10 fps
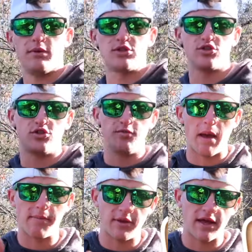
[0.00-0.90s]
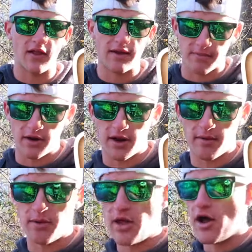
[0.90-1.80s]
be sure to pepper that like button
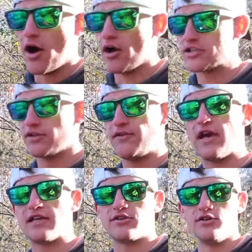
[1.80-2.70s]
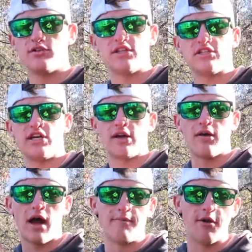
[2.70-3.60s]
up. Also, if you guys are new to the channel,
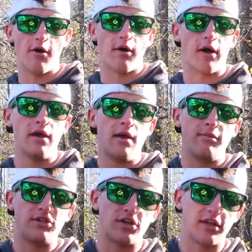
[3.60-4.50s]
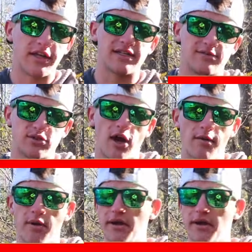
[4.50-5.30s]
I'm Noah. Be sure to click that subscribe